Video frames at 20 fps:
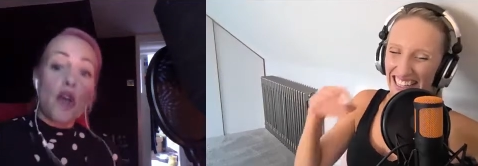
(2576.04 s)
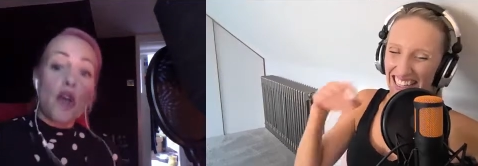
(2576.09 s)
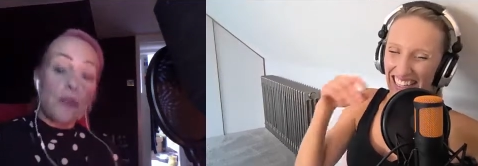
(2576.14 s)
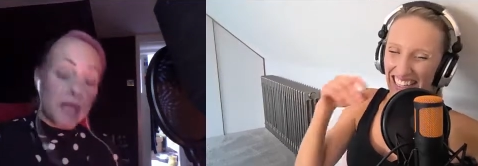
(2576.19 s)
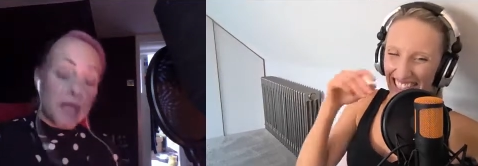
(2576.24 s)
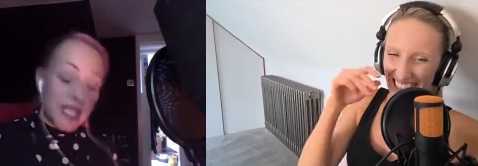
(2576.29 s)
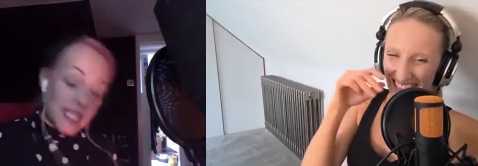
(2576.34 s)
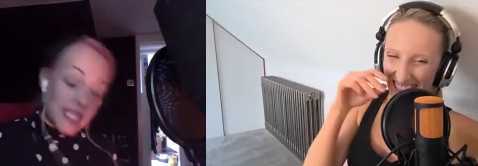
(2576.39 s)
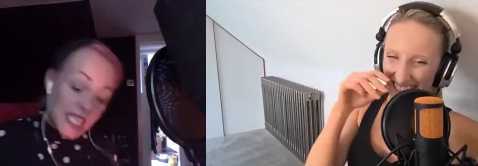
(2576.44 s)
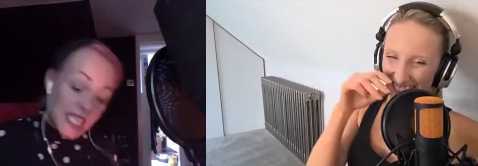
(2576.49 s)
Speaker 1: it,
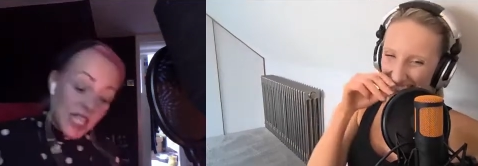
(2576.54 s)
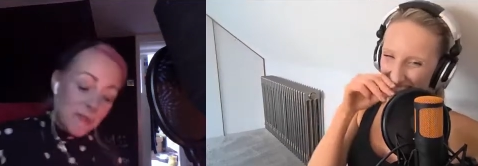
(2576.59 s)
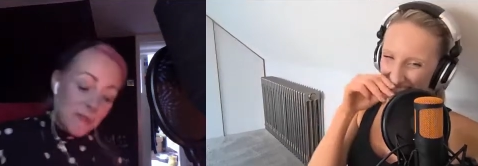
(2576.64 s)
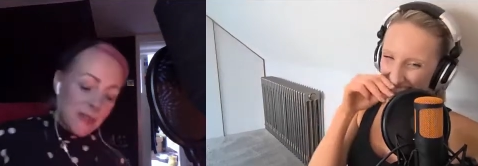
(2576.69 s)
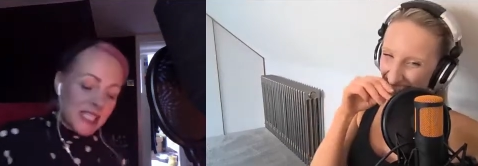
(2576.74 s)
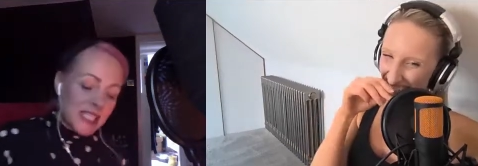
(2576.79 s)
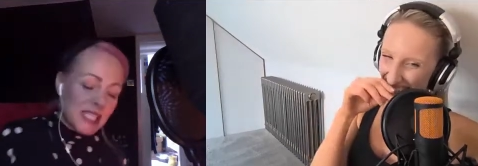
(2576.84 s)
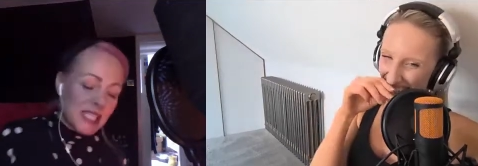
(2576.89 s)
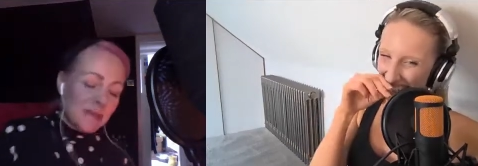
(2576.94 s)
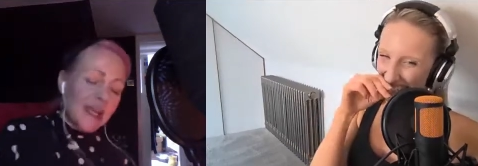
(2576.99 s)
see the big
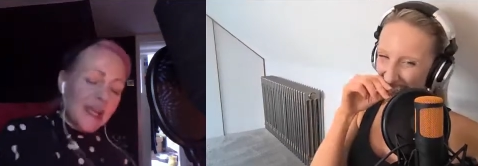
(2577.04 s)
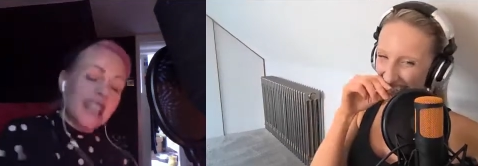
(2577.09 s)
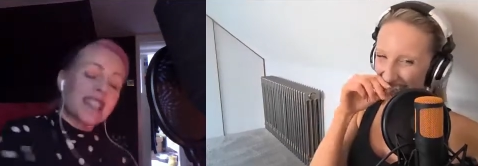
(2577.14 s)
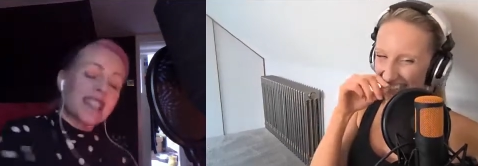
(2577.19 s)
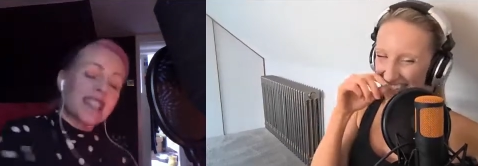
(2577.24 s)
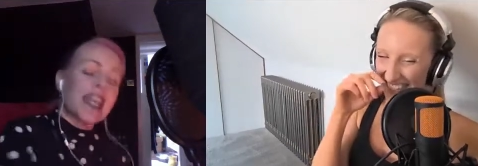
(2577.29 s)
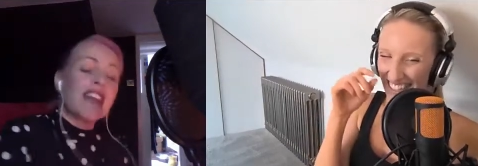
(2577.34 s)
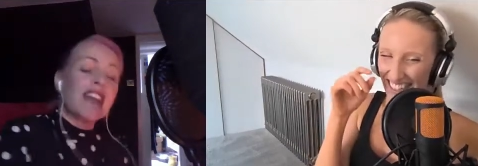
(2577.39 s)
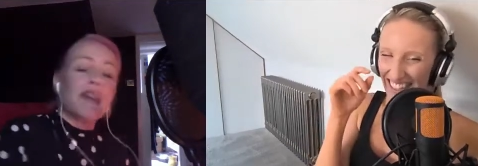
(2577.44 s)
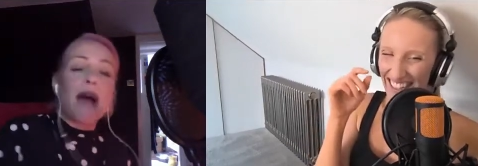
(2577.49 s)
dinner plates, take
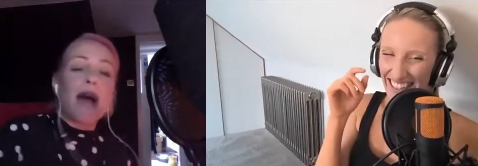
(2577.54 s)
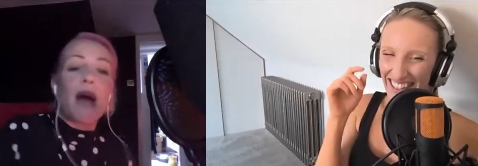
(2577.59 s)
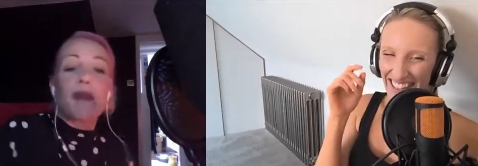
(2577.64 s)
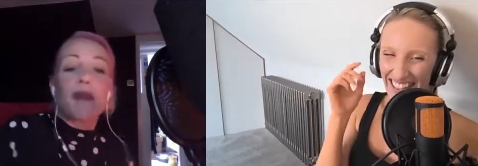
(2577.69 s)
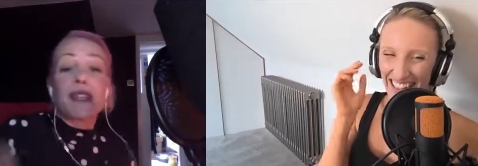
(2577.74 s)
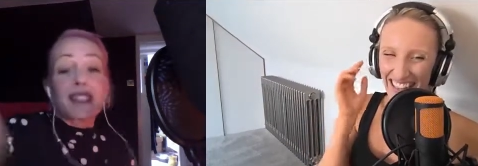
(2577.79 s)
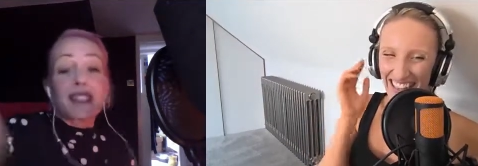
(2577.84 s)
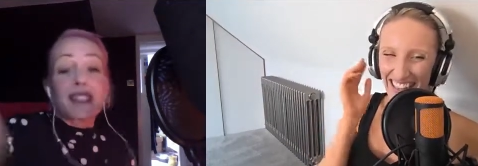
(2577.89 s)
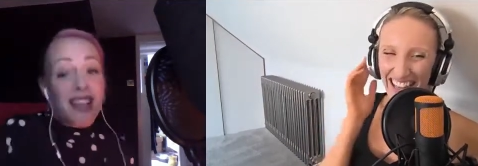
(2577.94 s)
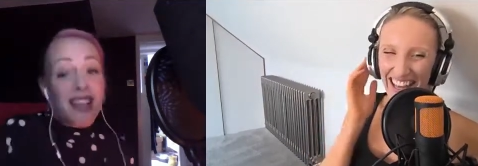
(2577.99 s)
them out because
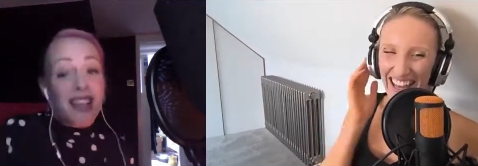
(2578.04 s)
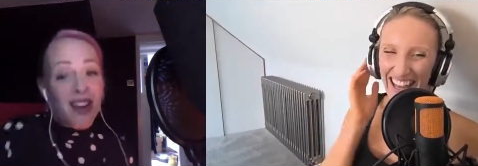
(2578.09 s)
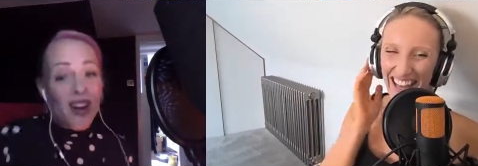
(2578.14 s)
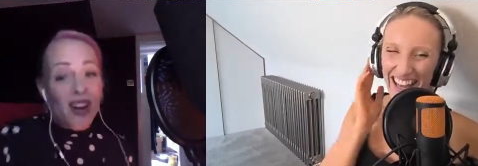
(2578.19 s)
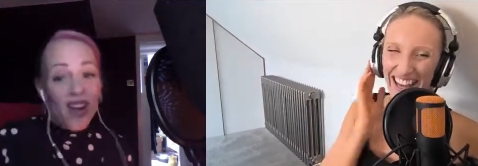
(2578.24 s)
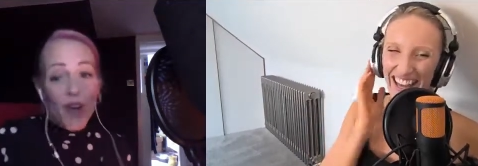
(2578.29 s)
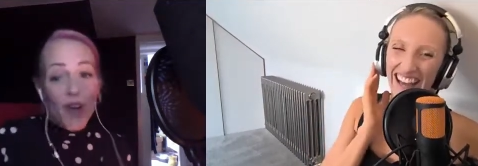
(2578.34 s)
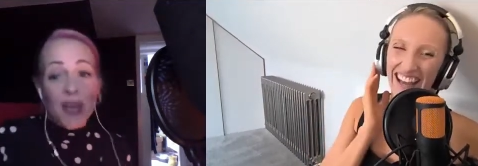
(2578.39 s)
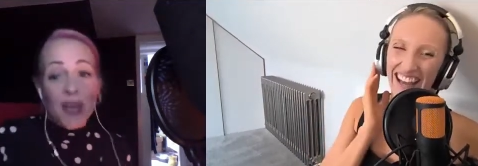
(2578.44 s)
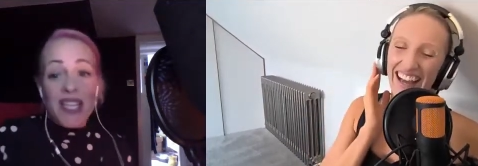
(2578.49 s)
they can't go
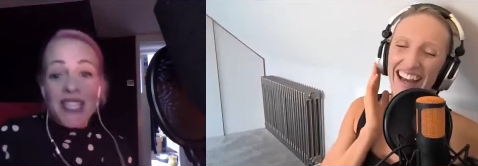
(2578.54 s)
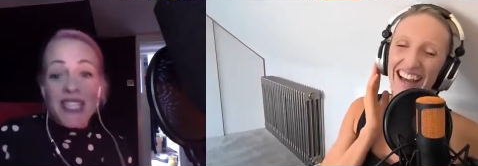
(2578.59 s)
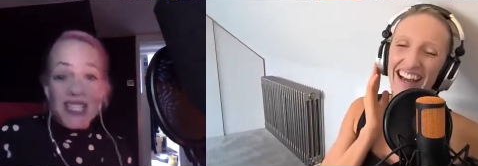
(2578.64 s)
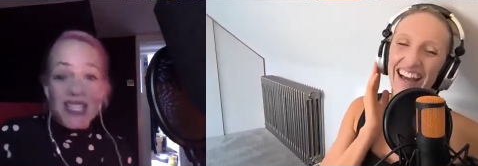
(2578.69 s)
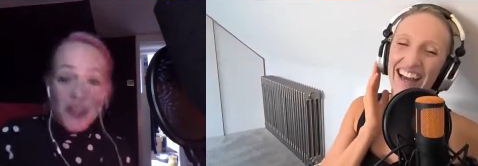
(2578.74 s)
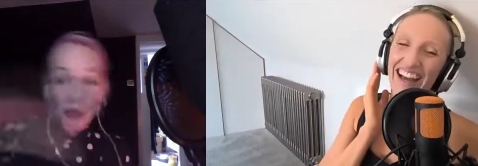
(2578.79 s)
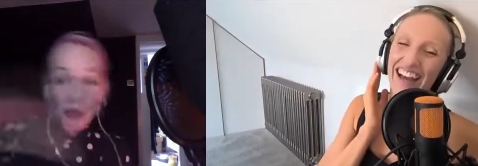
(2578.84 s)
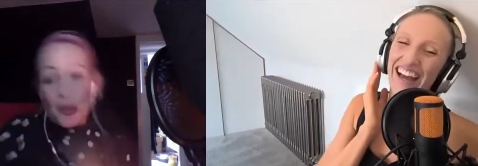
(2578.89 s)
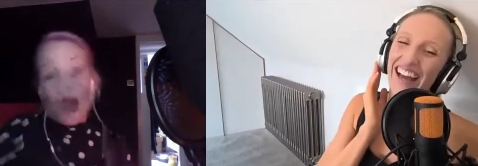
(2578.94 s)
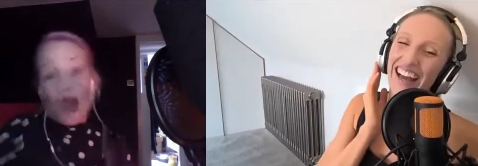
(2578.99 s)
in because they stop
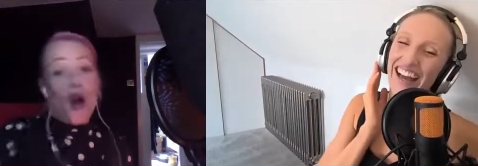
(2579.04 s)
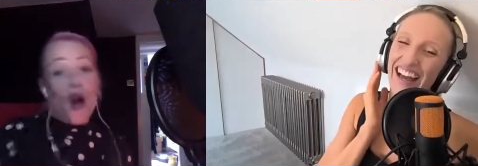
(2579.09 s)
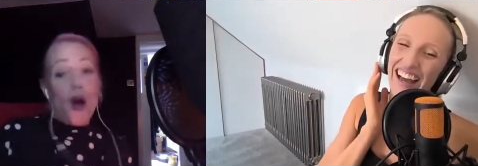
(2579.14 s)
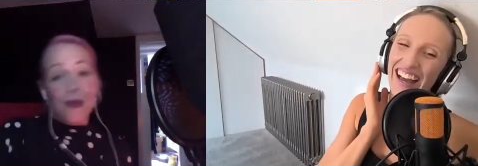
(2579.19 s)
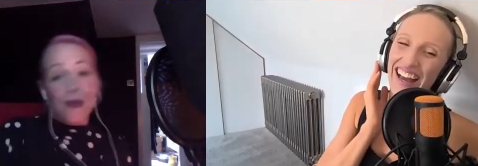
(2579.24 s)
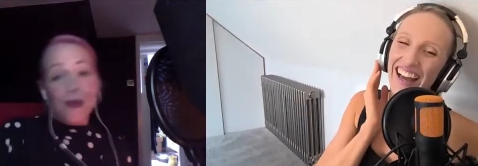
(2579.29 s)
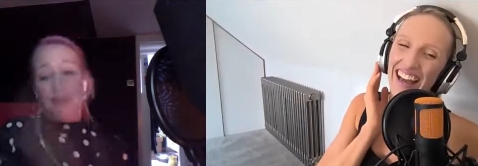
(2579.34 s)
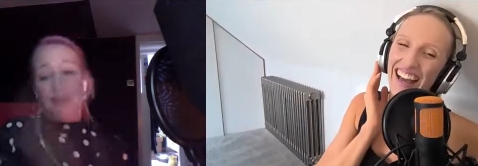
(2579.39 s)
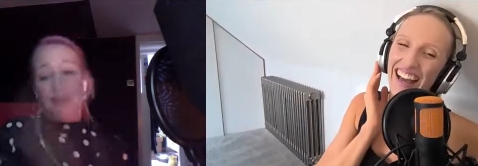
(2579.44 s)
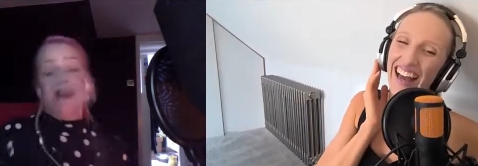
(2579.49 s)
the arm
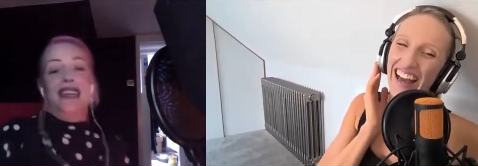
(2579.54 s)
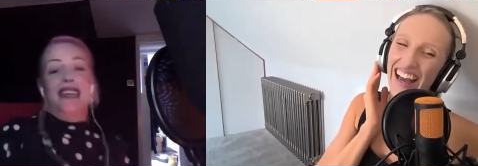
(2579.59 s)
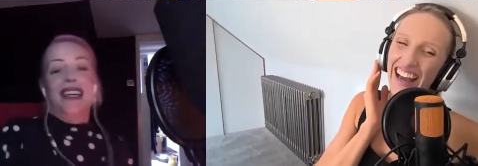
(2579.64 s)
spinning.